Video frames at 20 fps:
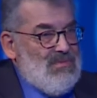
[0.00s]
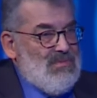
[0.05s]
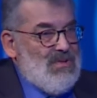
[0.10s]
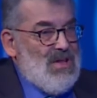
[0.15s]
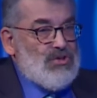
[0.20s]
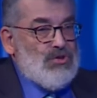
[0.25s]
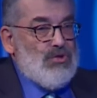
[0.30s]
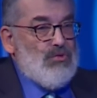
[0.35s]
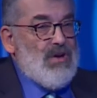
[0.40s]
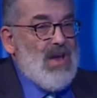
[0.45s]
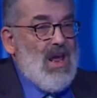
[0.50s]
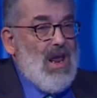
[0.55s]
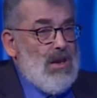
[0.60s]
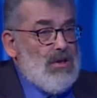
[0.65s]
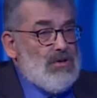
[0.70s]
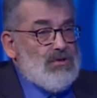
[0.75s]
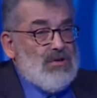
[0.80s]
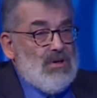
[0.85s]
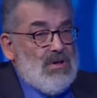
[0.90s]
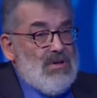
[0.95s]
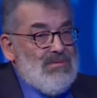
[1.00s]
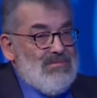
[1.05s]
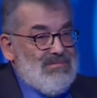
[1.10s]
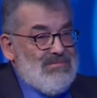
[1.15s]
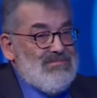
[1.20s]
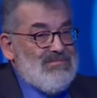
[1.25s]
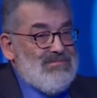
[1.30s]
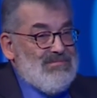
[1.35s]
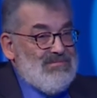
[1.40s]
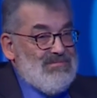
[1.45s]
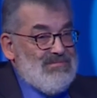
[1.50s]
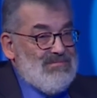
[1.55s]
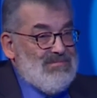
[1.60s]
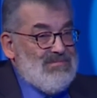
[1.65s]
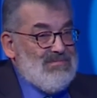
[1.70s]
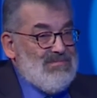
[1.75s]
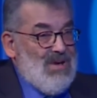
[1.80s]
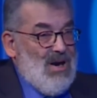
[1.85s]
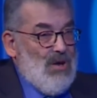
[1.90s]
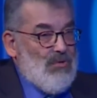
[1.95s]
That's the reality
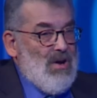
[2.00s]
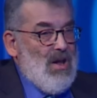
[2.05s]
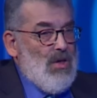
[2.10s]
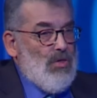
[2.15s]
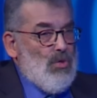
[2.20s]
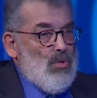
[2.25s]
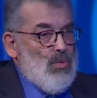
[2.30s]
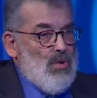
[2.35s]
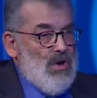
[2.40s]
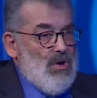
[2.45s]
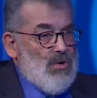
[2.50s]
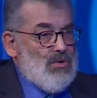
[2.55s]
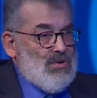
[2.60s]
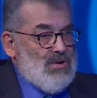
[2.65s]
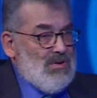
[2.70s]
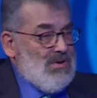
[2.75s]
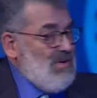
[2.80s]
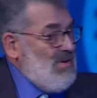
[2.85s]
around the world.